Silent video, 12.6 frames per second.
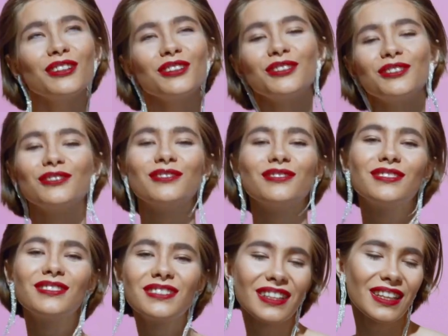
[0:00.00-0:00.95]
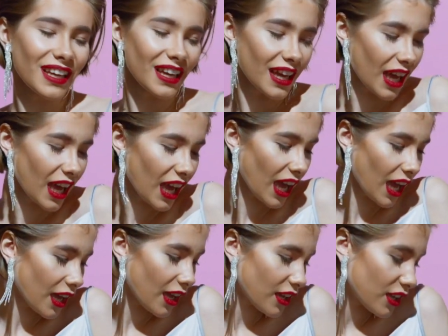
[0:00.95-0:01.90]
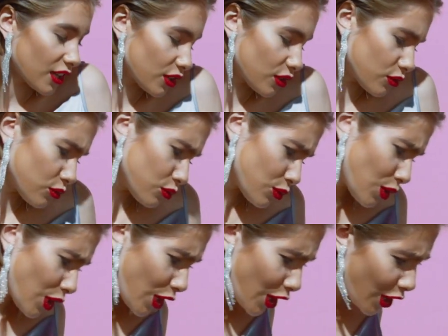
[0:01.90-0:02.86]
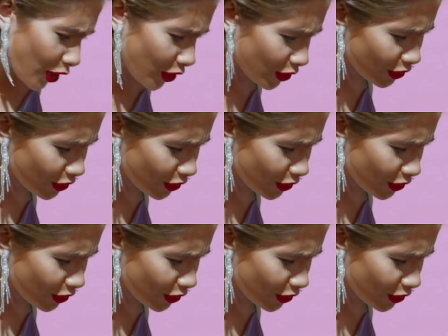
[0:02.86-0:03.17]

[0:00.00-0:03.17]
of telling yourself that buying something on sale is saving